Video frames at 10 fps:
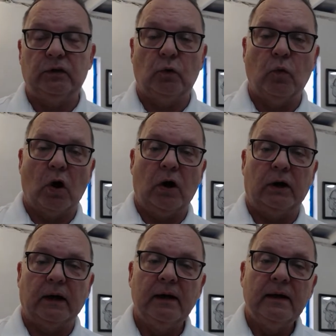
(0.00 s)
to
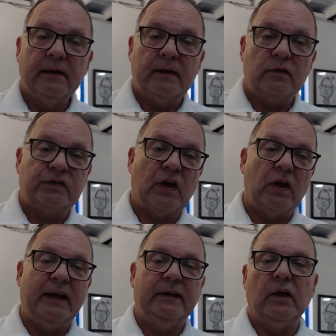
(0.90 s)
work. They're
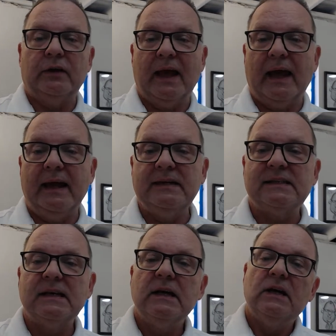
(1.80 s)
starting their days.